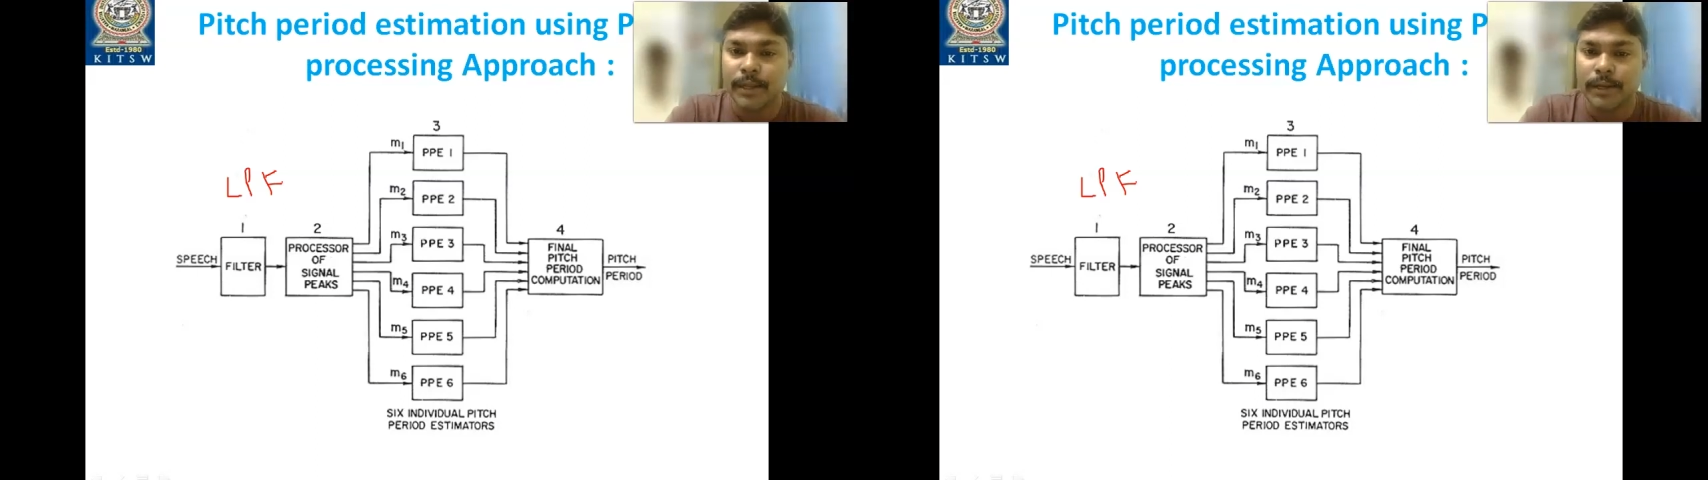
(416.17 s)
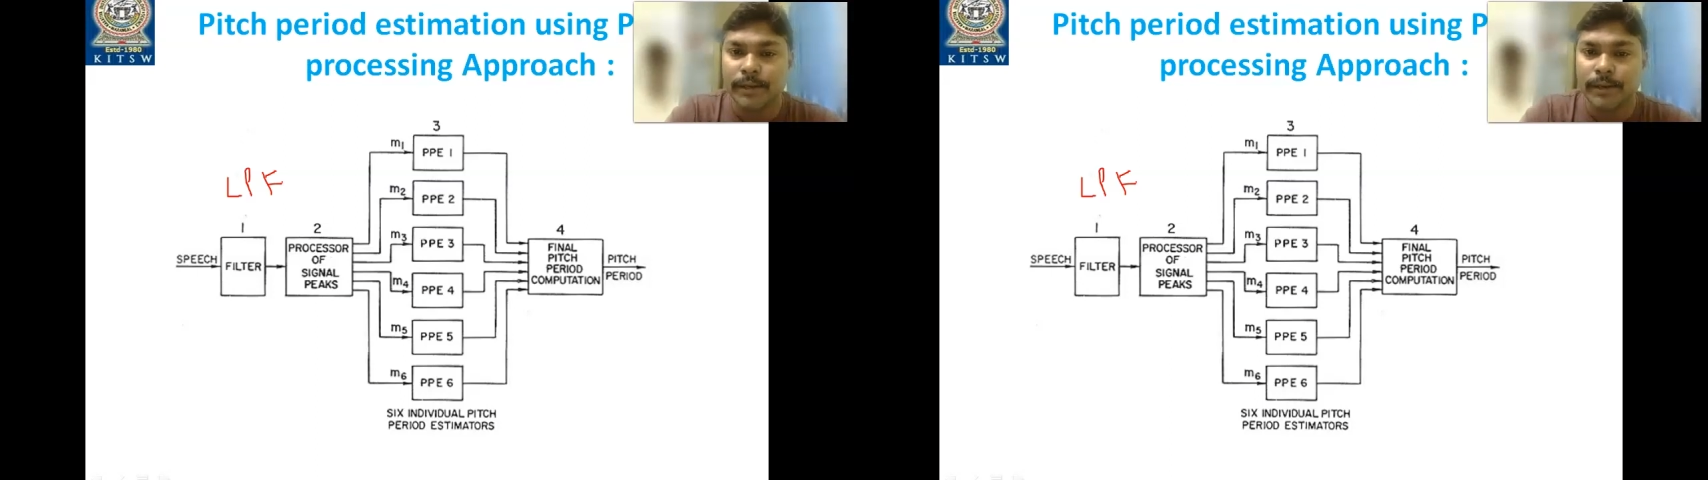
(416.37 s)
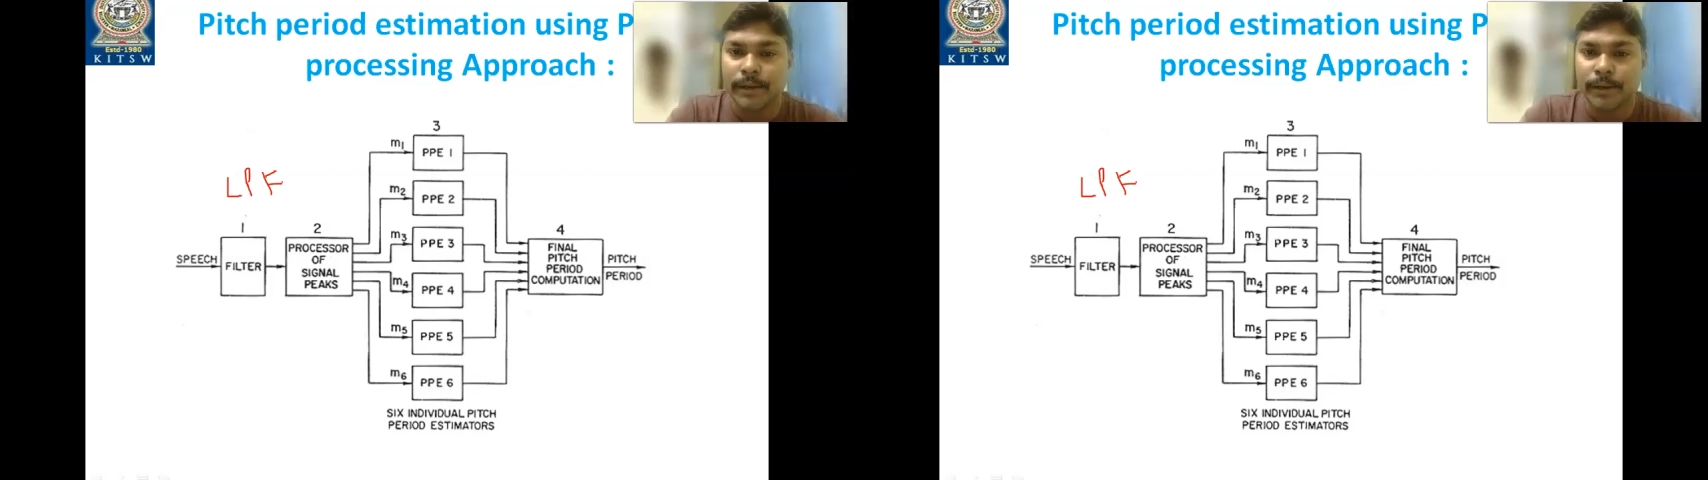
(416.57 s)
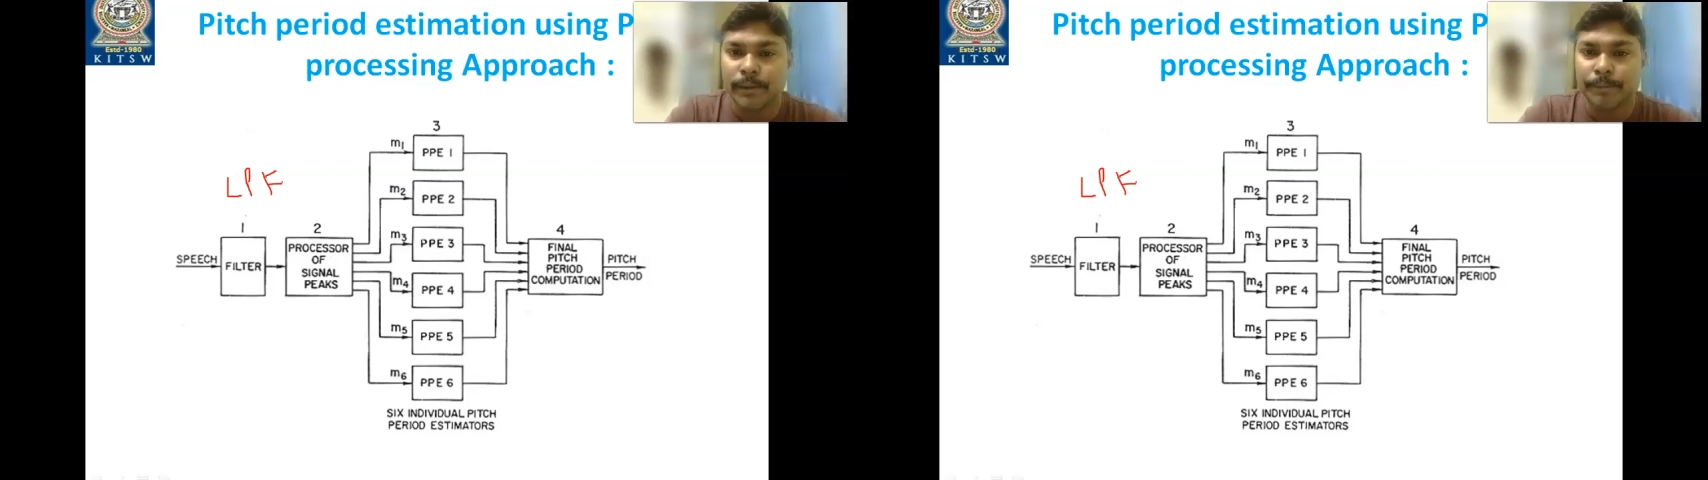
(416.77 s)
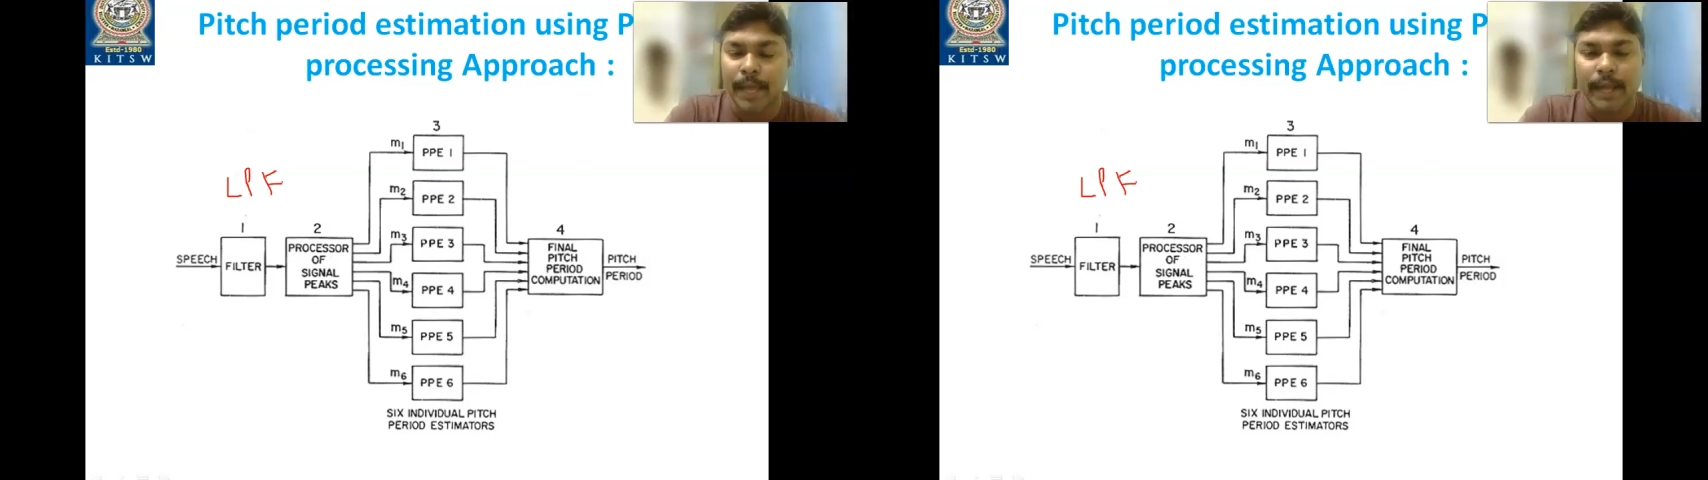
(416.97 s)

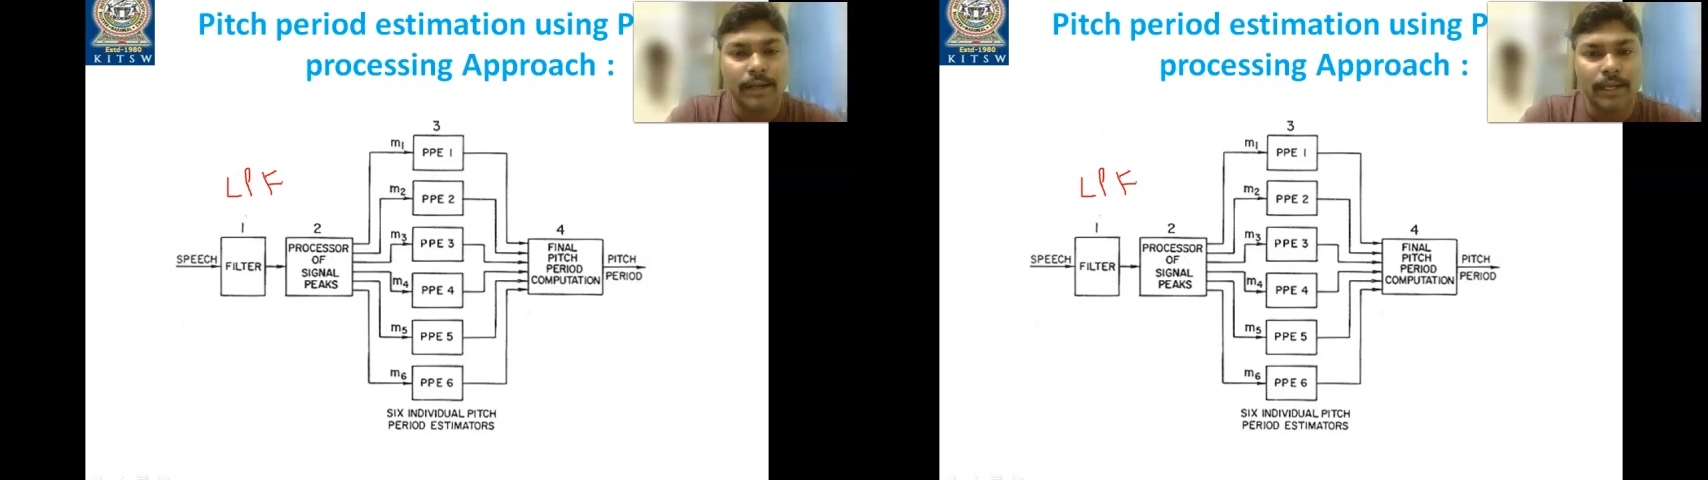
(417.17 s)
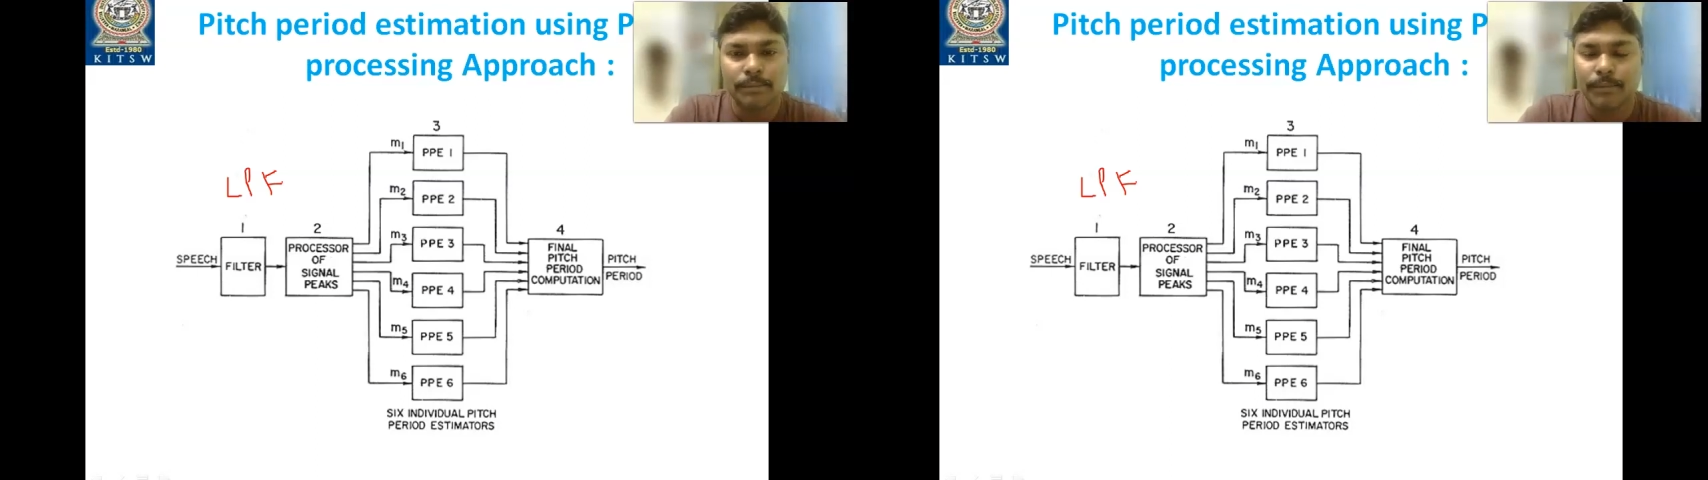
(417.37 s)
parallel